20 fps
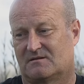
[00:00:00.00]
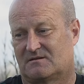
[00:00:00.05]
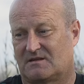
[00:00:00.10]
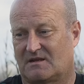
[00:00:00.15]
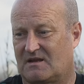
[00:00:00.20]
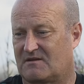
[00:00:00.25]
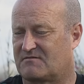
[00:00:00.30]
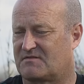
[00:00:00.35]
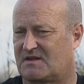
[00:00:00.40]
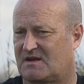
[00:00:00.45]

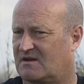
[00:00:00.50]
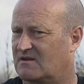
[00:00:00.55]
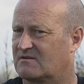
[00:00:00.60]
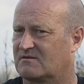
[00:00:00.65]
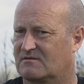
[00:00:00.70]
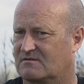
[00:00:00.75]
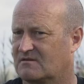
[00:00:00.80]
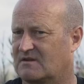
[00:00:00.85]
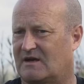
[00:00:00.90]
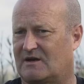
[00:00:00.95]
give
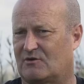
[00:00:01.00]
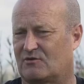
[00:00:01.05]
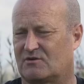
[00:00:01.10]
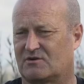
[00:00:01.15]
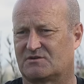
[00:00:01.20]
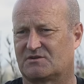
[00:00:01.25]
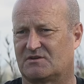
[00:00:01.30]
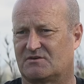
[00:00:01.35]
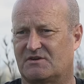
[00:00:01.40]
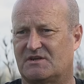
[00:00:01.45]
that honour
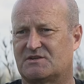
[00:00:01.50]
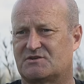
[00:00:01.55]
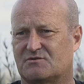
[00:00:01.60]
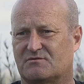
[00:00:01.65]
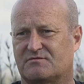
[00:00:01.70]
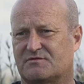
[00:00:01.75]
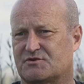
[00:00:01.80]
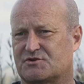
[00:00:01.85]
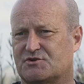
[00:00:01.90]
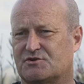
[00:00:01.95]
to Rachel
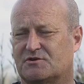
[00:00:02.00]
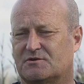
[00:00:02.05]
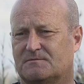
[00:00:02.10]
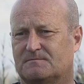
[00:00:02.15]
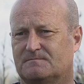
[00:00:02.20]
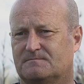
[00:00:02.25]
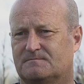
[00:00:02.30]
for sure.